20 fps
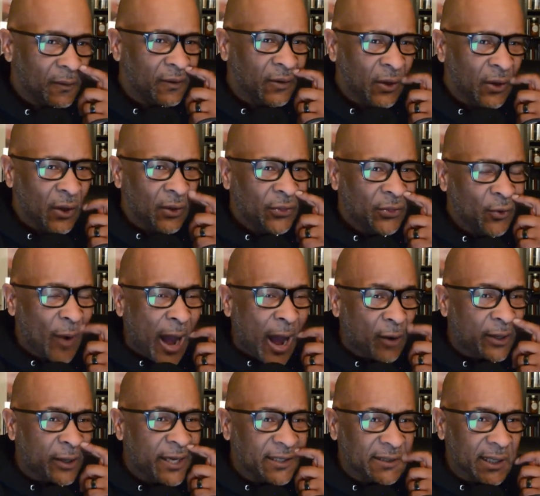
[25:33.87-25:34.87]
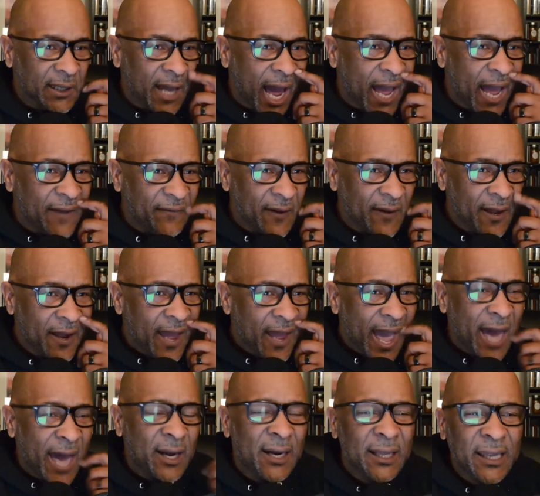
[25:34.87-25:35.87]
throughout his life, had
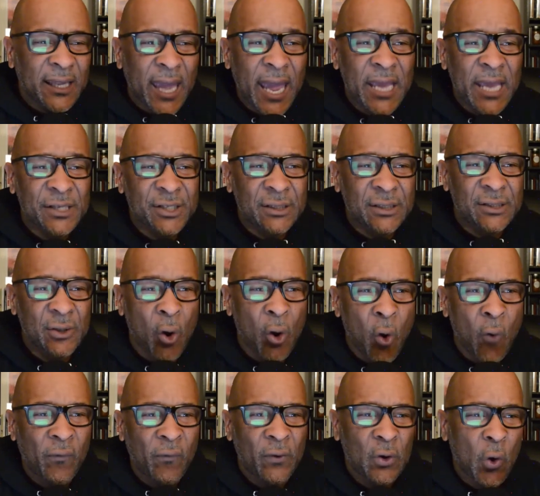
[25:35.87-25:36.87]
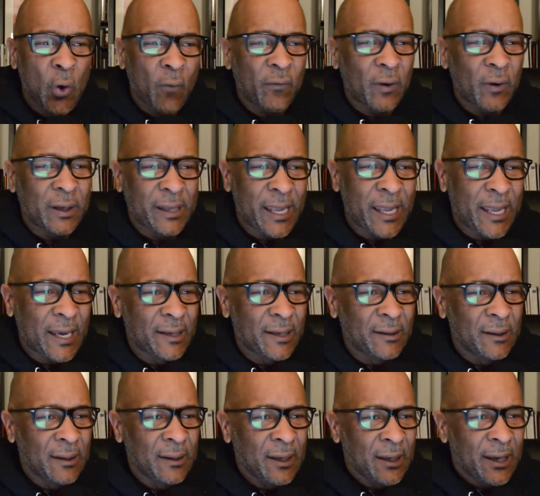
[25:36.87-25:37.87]
an occasion to over and over again
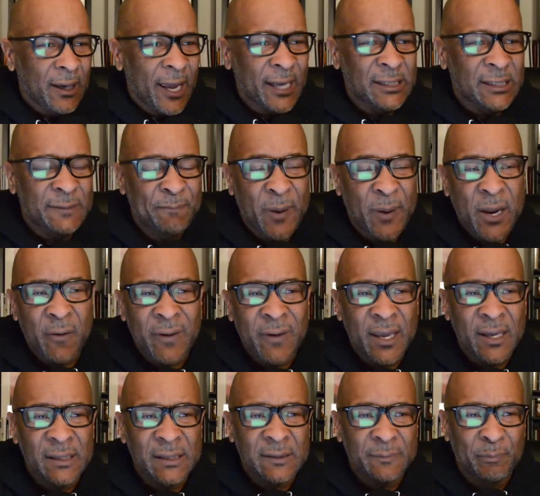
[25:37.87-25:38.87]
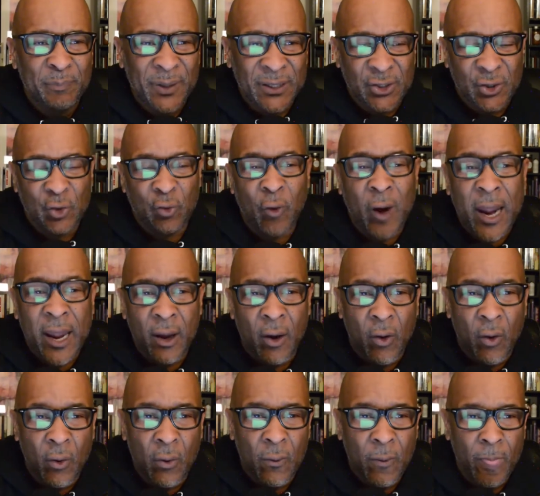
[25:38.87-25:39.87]
experience
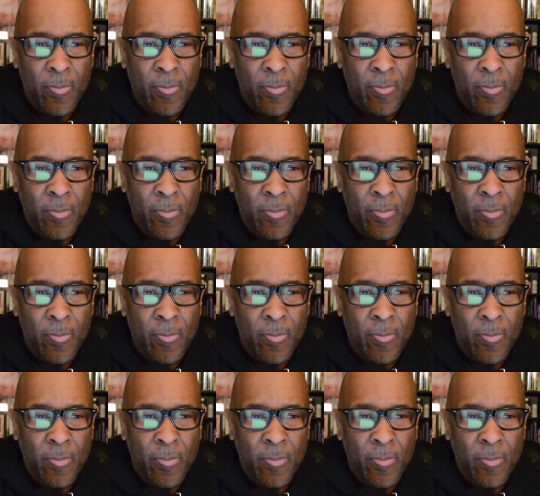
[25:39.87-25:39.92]
betrayal,